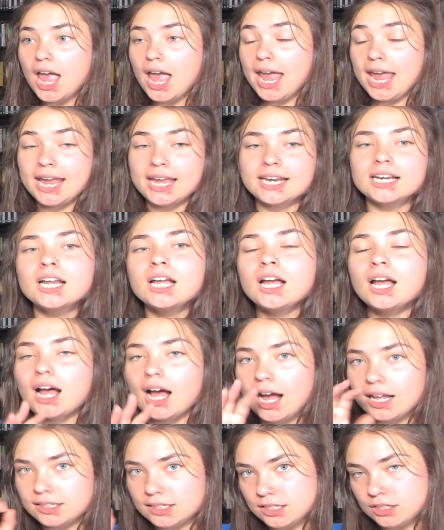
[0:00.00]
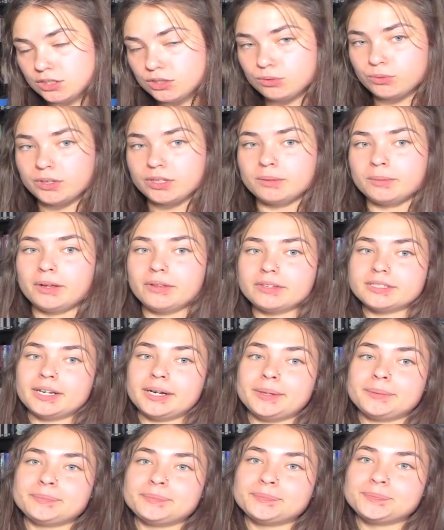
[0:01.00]
And I listen to Rhythm all the
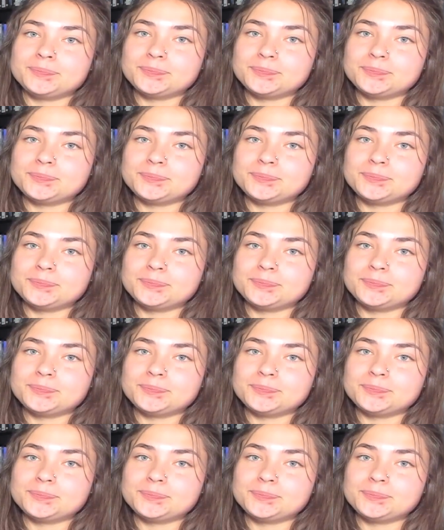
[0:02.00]
time.